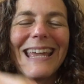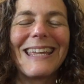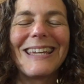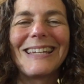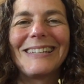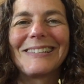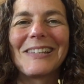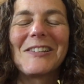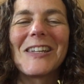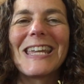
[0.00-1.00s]
Hey kids,
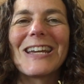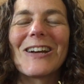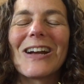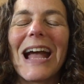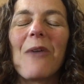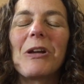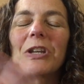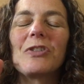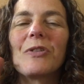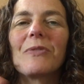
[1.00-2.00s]
Lisa here. I want to
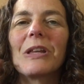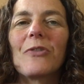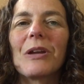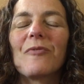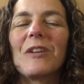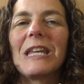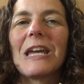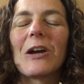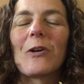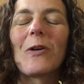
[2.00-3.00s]
do a really quick
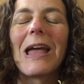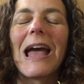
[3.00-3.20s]
video.